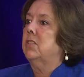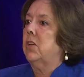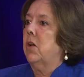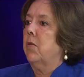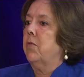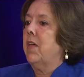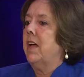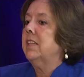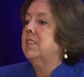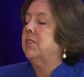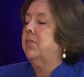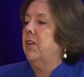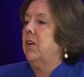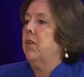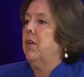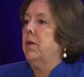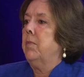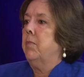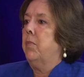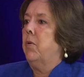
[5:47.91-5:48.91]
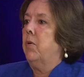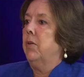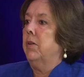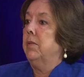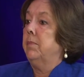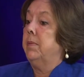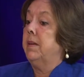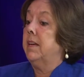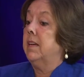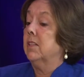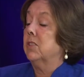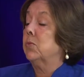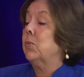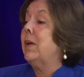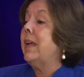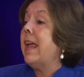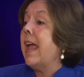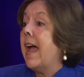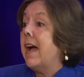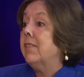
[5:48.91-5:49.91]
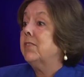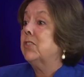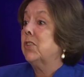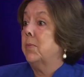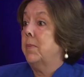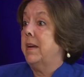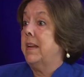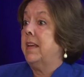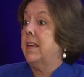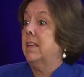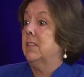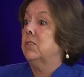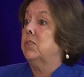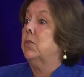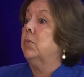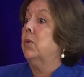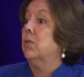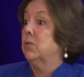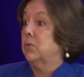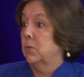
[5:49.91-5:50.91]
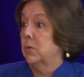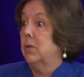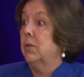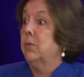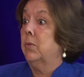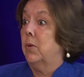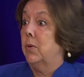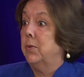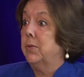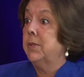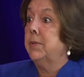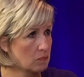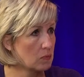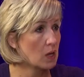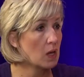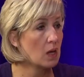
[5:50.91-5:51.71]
So that's very important because we have so many kids who are dual enrolled.